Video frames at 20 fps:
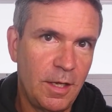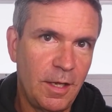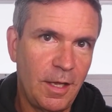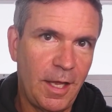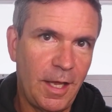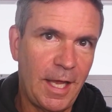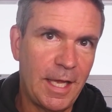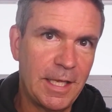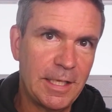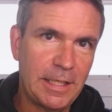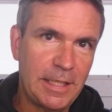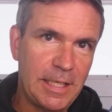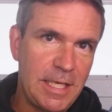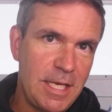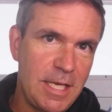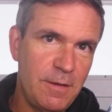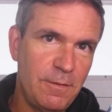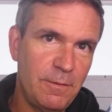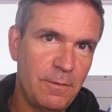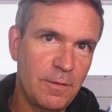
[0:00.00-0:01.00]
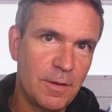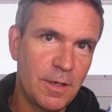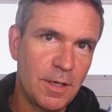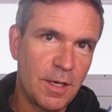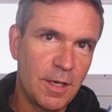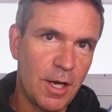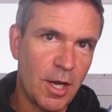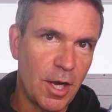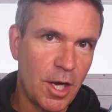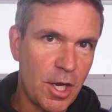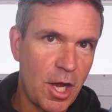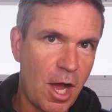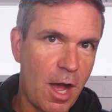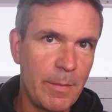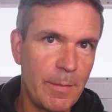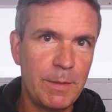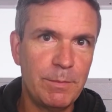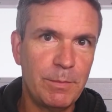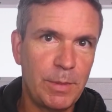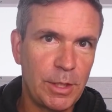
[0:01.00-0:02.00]
and leave a
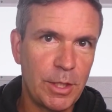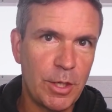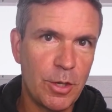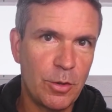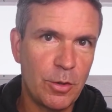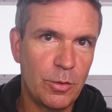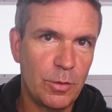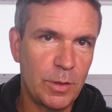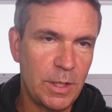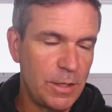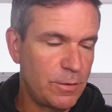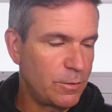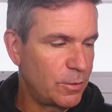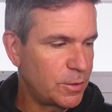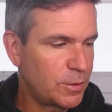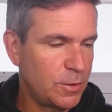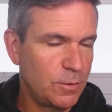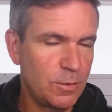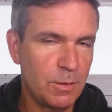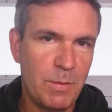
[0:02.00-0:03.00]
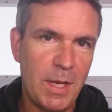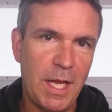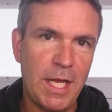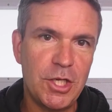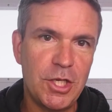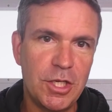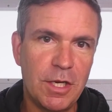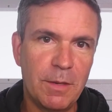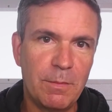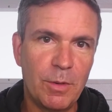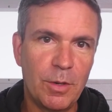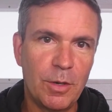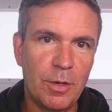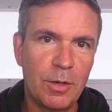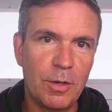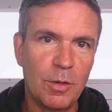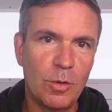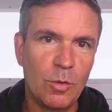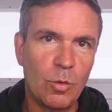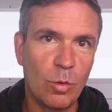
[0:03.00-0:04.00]
comment below either to the page
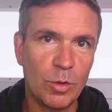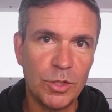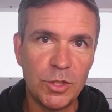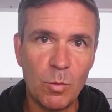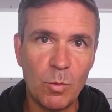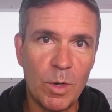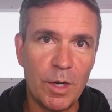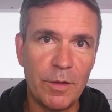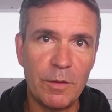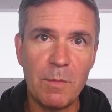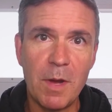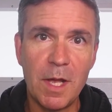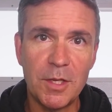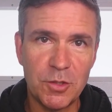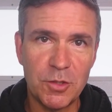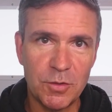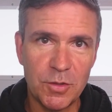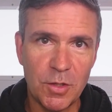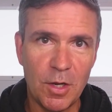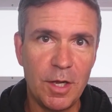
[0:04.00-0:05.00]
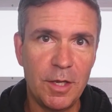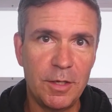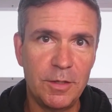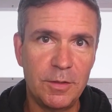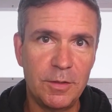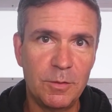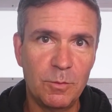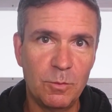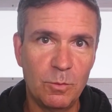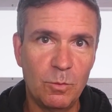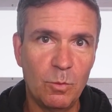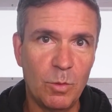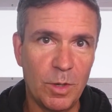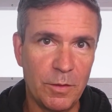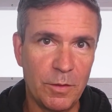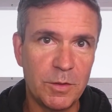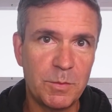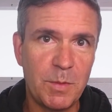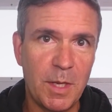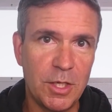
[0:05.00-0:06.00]
number or to one of the monsters on one of
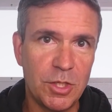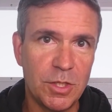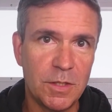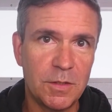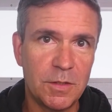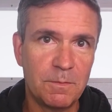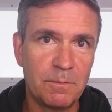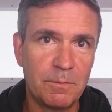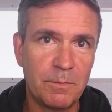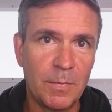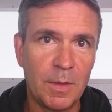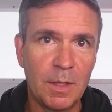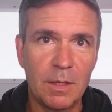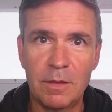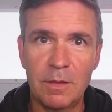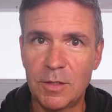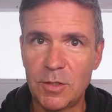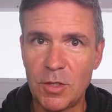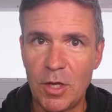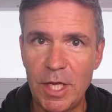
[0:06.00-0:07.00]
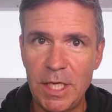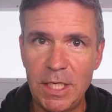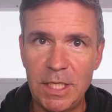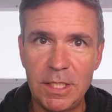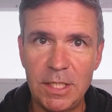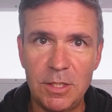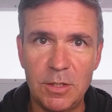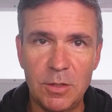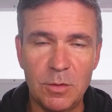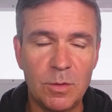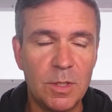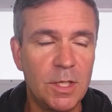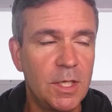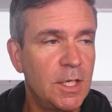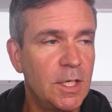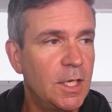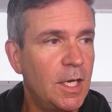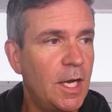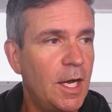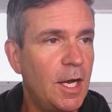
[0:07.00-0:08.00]
those pages. That's all you need to do.
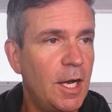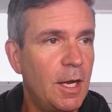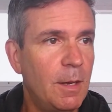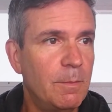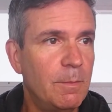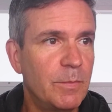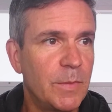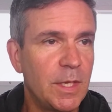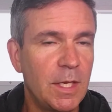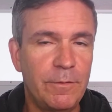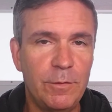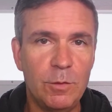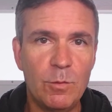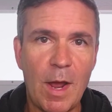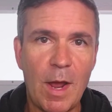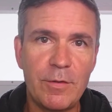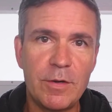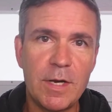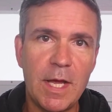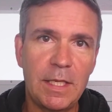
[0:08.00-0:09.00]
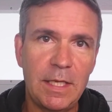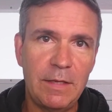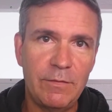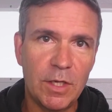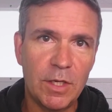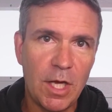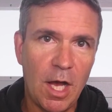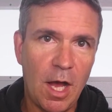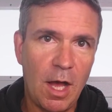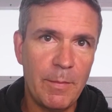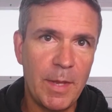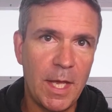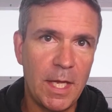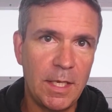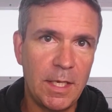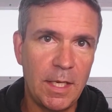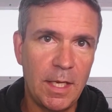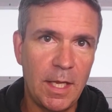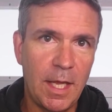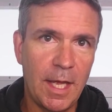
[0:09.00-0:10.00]
If you'd rather not leave a
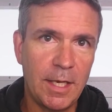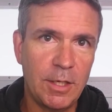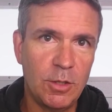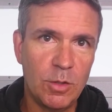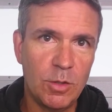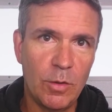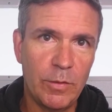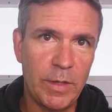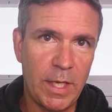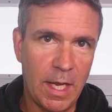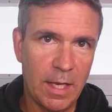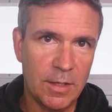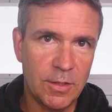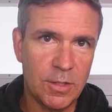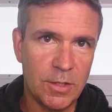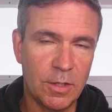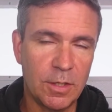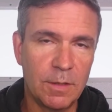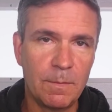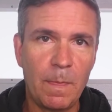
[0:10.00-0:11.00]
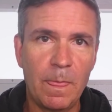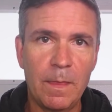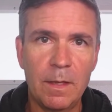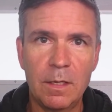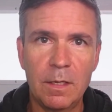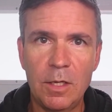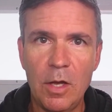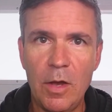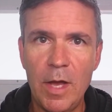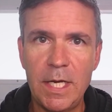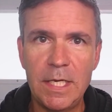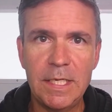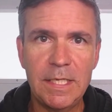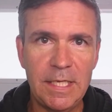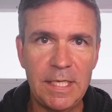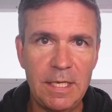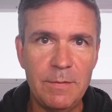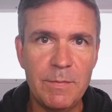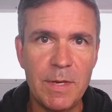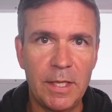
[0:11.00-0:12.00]
comment and you know the answer, go ahead
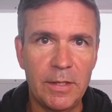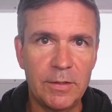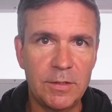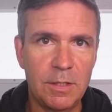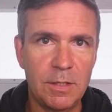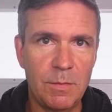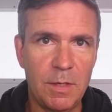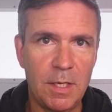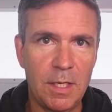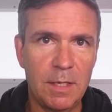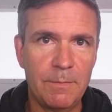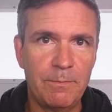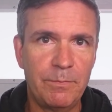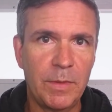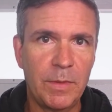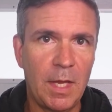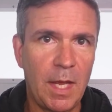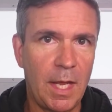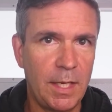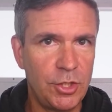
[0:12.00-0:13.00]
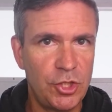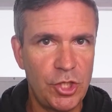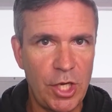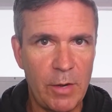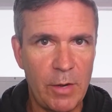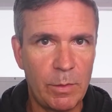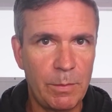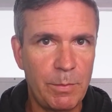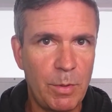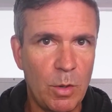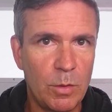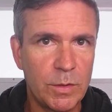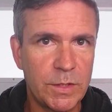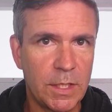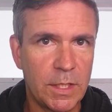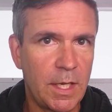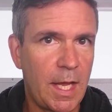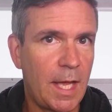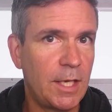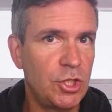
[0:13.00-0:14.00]
and email it to me at
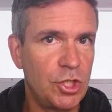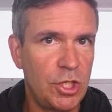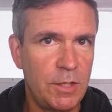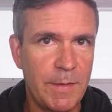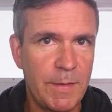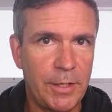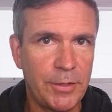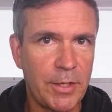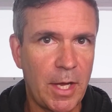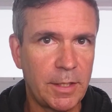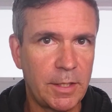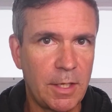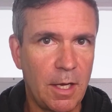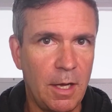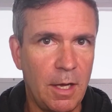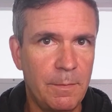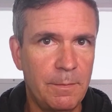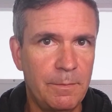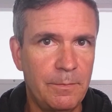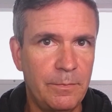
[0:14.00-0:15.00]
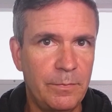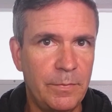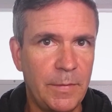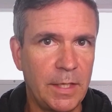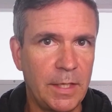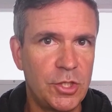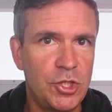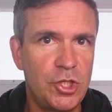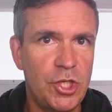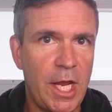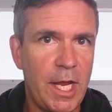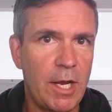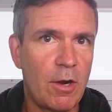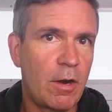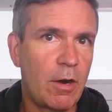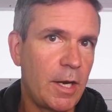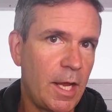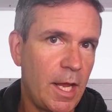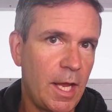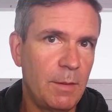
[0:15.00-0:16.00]
jrapoza@gmail.com. That's
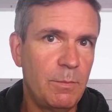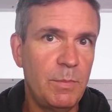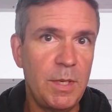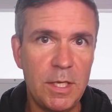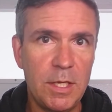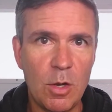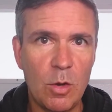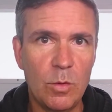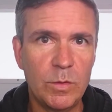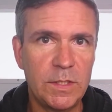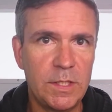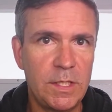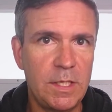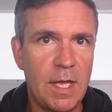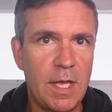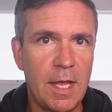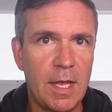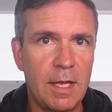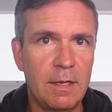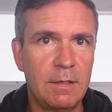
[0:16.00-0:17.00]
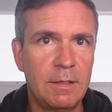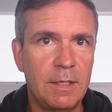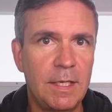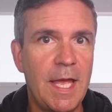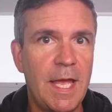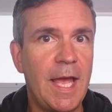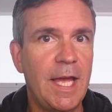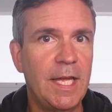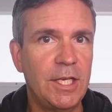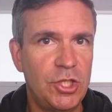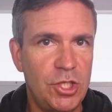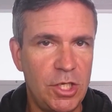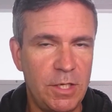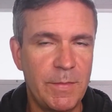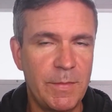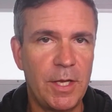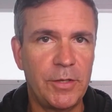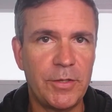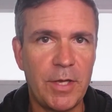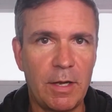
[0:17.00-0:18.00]

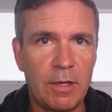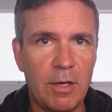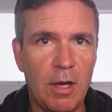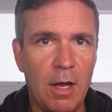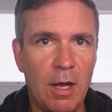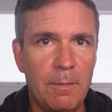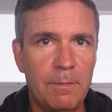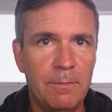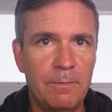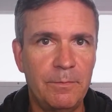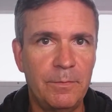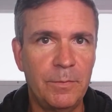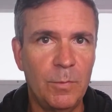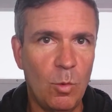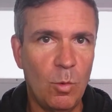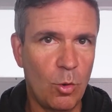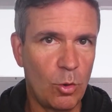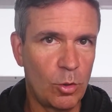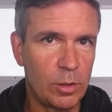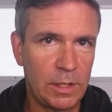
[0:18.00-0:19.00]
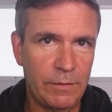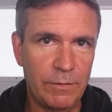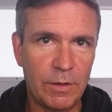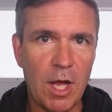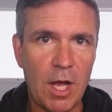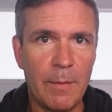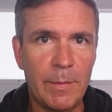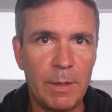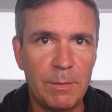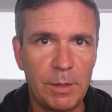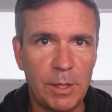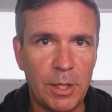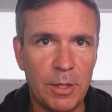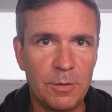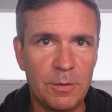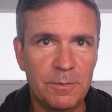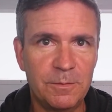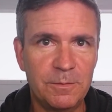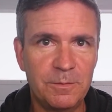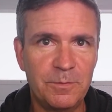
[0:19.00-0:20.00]
JRAPOZA@gmail.com, or leave a comment below.
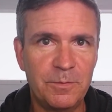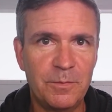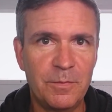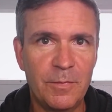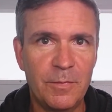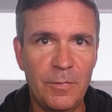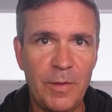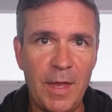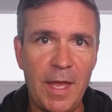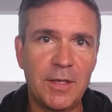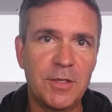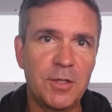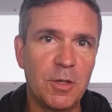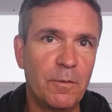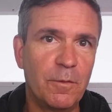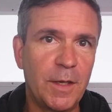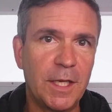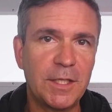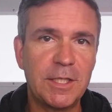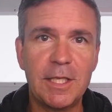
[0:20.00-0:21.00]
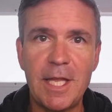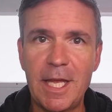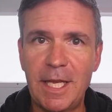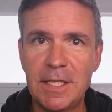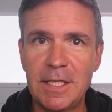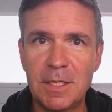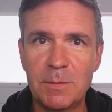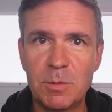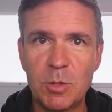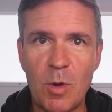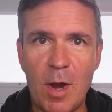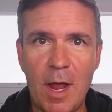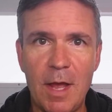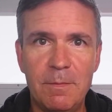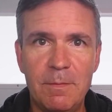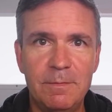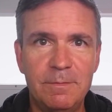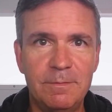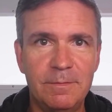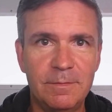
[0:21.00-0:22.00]
Thanks. Don't forget to like and
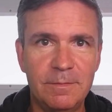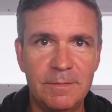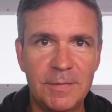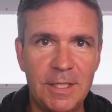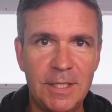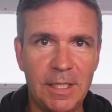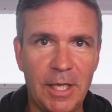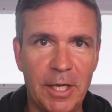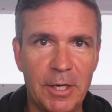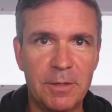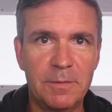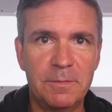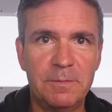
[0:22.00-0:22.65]
subscribe. See you later.